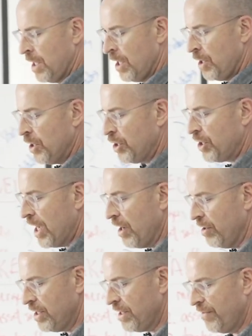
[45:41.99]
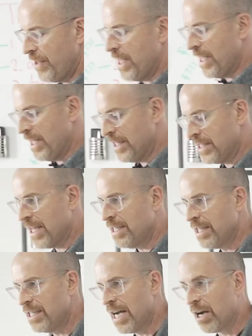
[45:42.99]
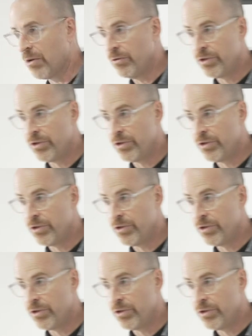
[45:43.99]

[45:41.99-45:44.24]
The shares of the dissenting stockholders